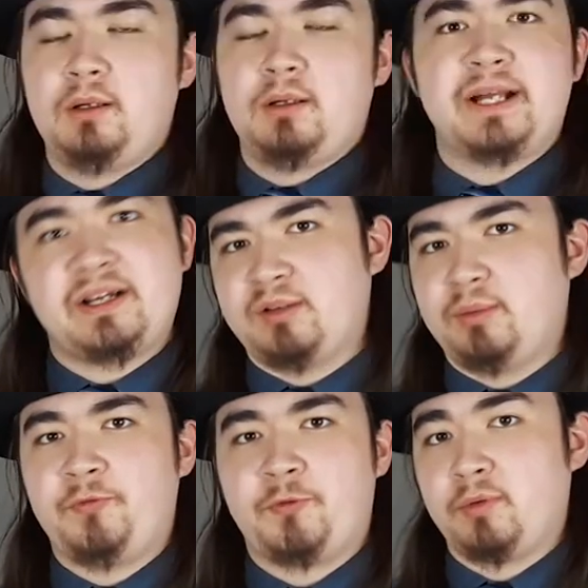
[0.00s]
Like I said
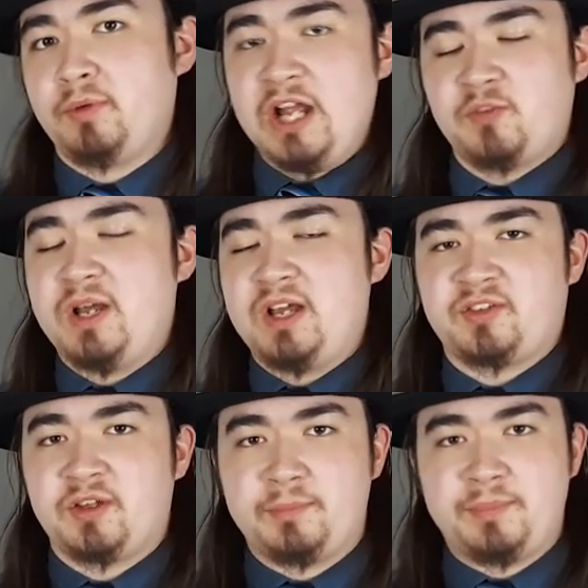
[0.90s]
before, it's based
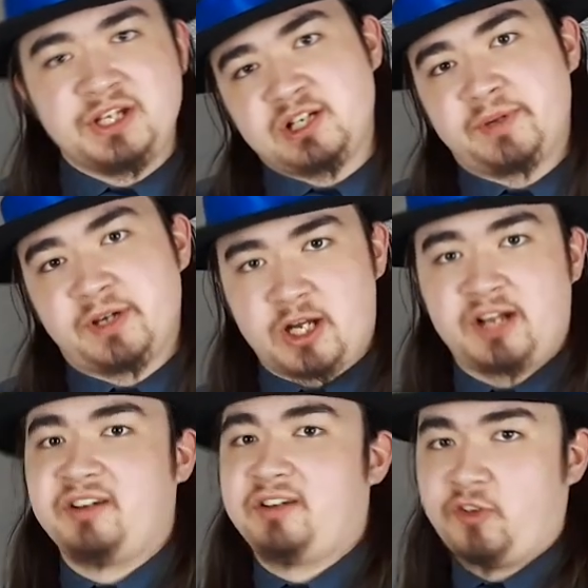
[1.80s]
on the P G M
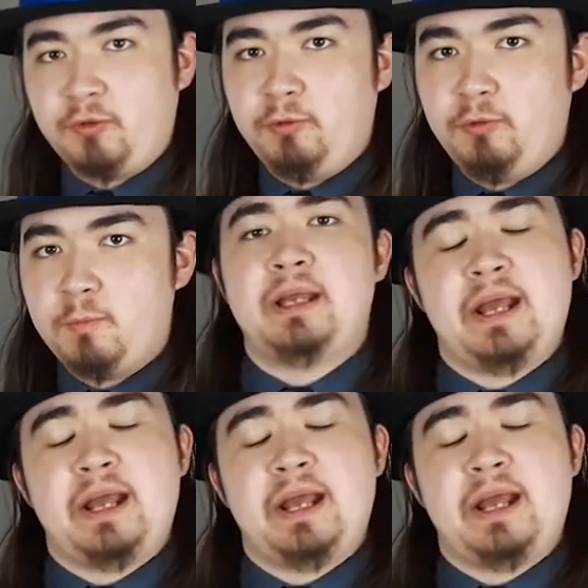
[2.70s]
Hécaté two,